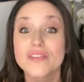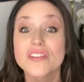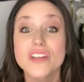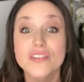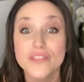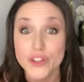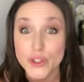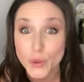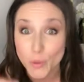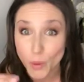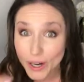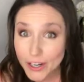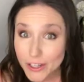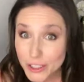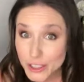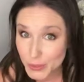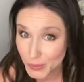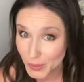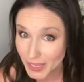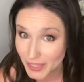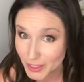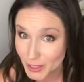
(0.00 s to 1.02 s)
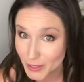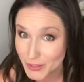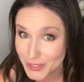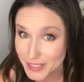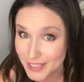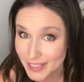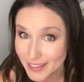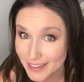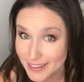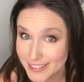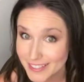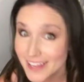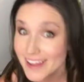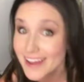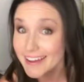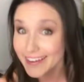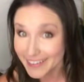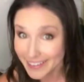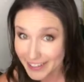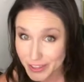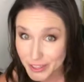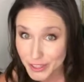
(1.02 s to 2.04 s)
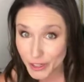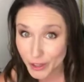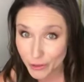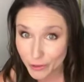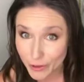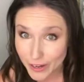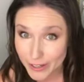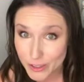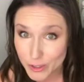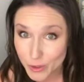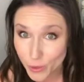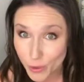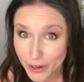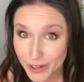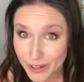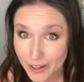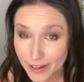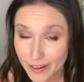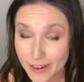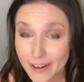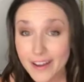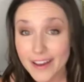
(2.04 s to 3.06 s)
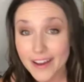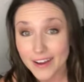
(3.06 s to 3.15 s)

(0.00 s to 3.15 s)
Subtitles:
And if you aren't doing those things in the correct order